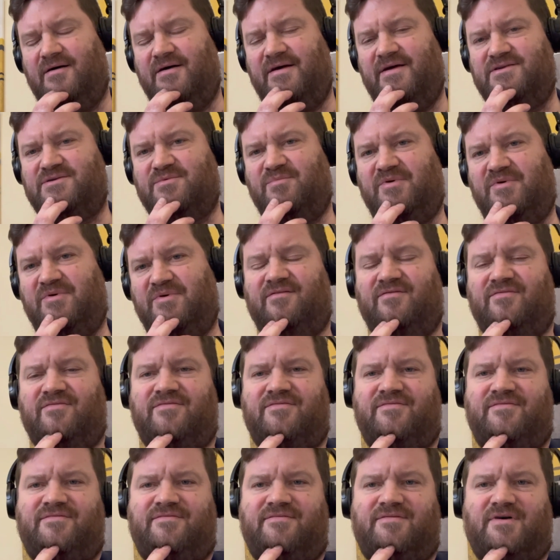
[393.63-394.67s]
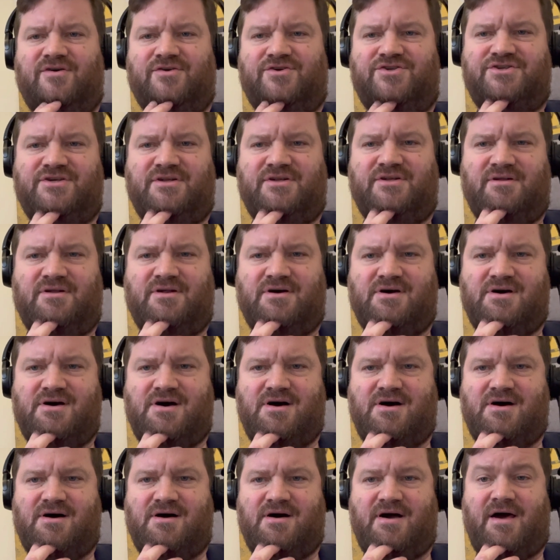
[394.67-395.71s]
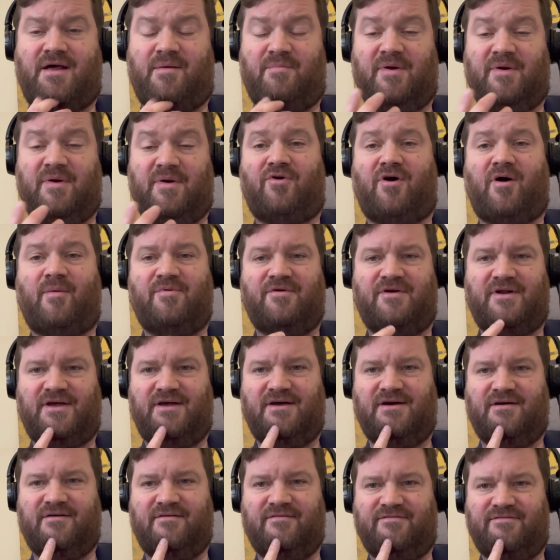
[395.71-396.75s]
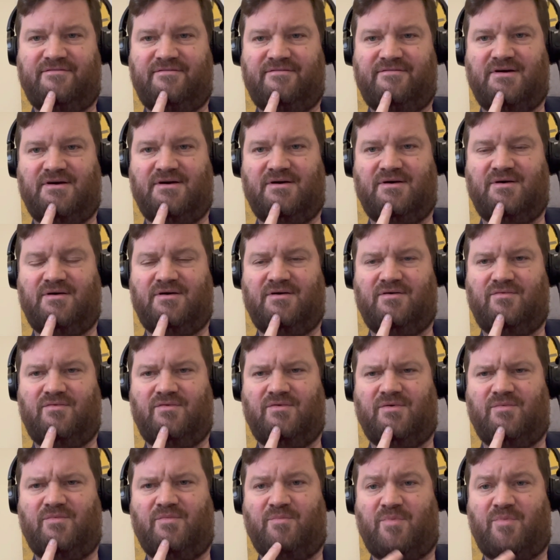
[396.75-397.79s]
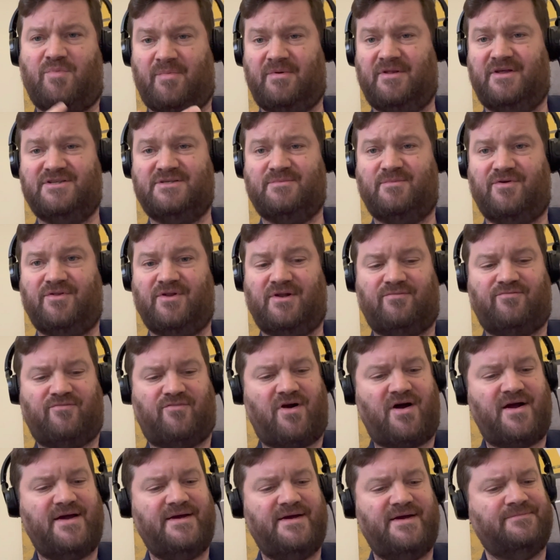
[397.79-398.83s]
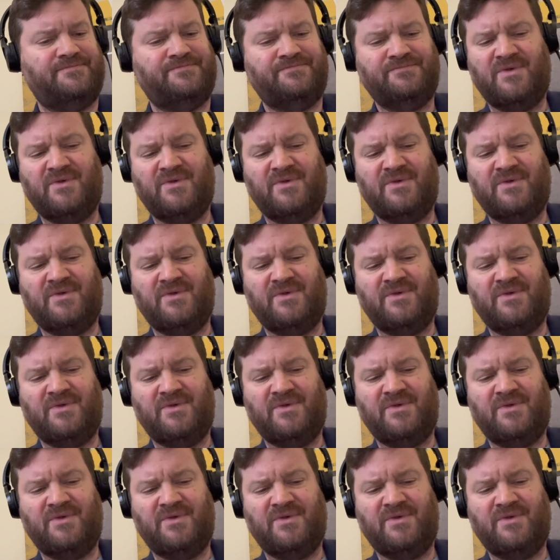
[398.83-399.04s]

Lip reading: is a big function and a big property of populism on the right.